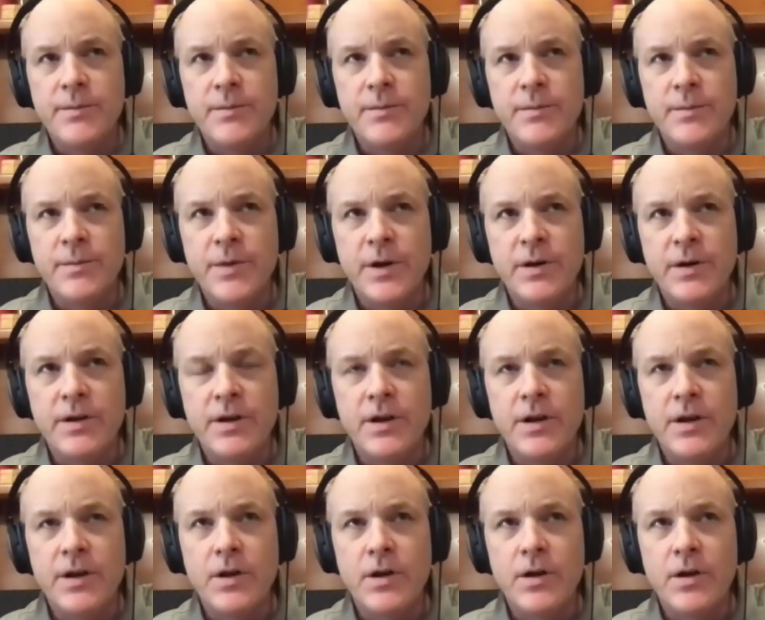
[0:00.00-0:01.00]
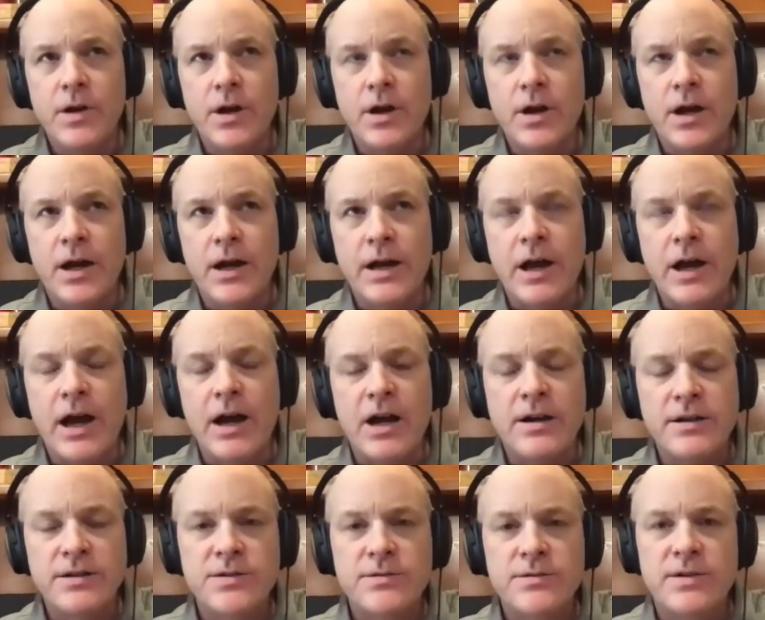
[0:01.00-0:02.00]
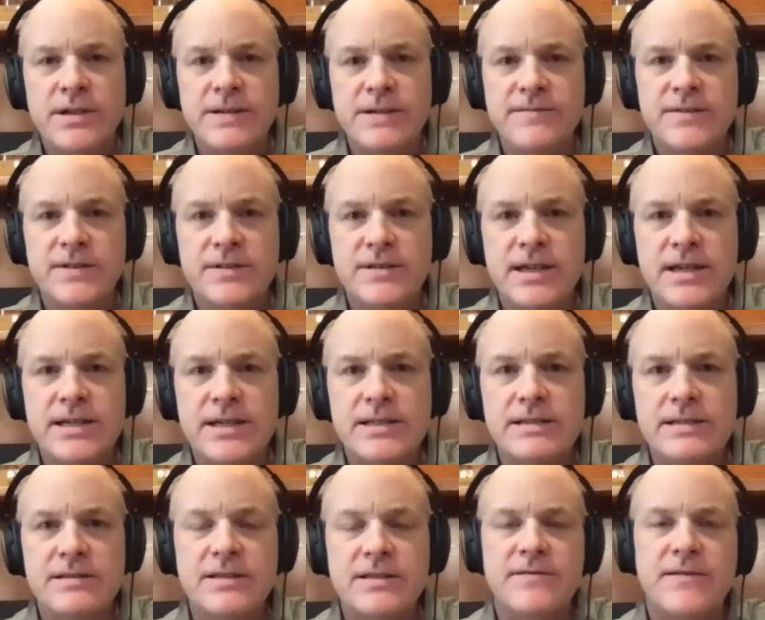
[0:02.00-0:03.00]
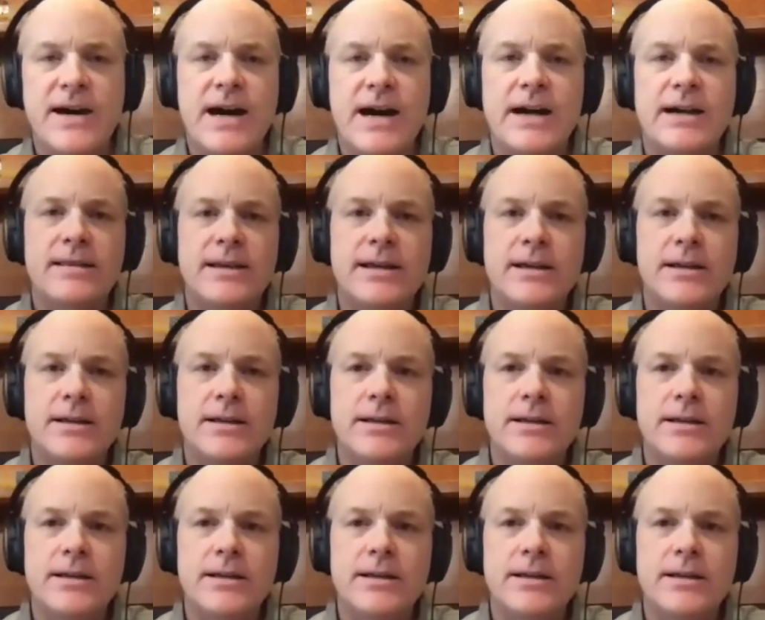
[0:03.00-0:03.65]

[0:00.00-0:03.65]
But I also want to emphasize is the fact that